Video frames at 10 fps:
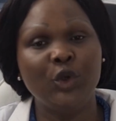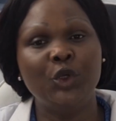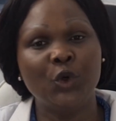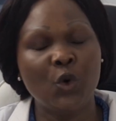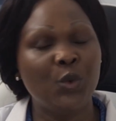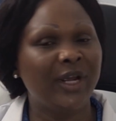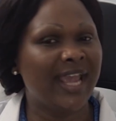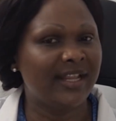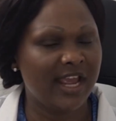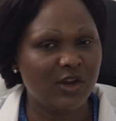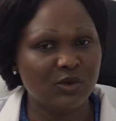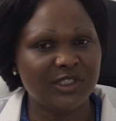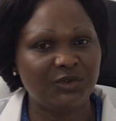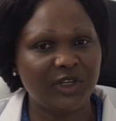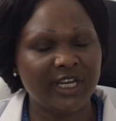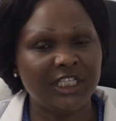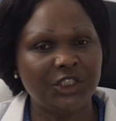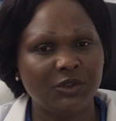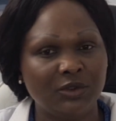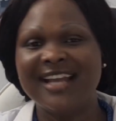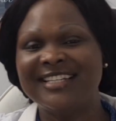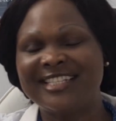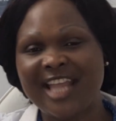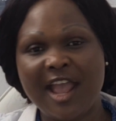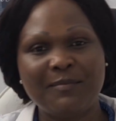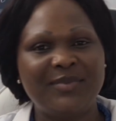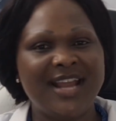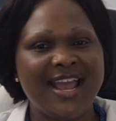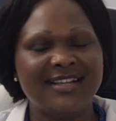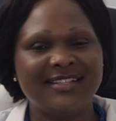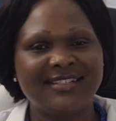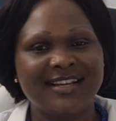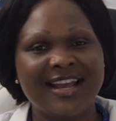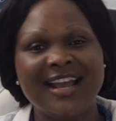you will get a notification. Stay blessed.